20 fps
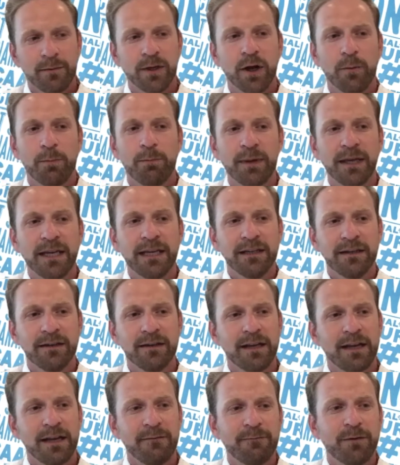You know,
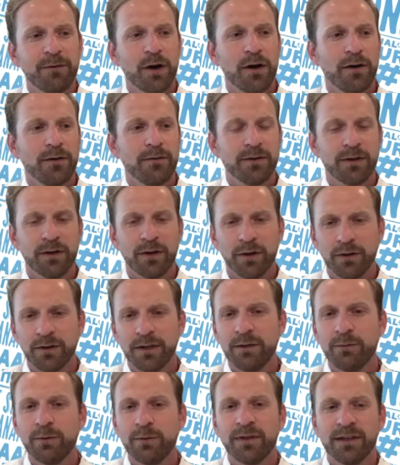being involved
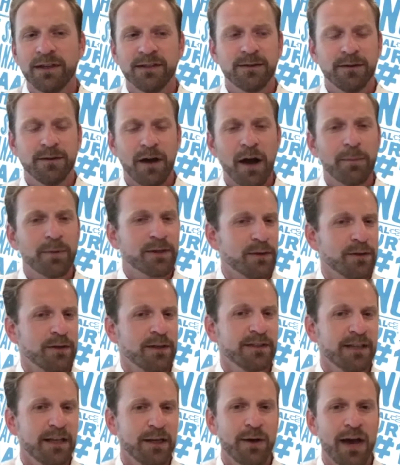early with these
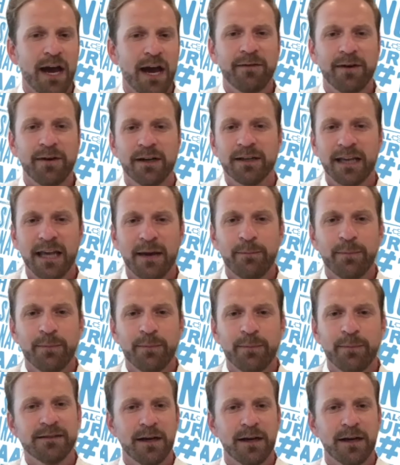opportunities that you have on
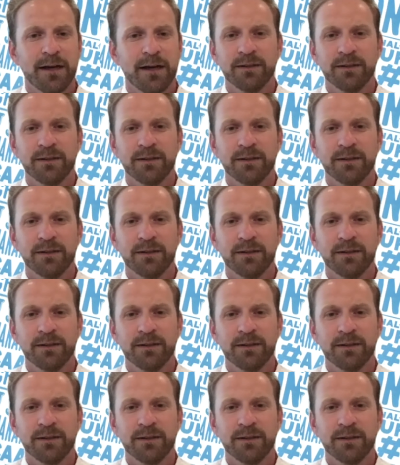campus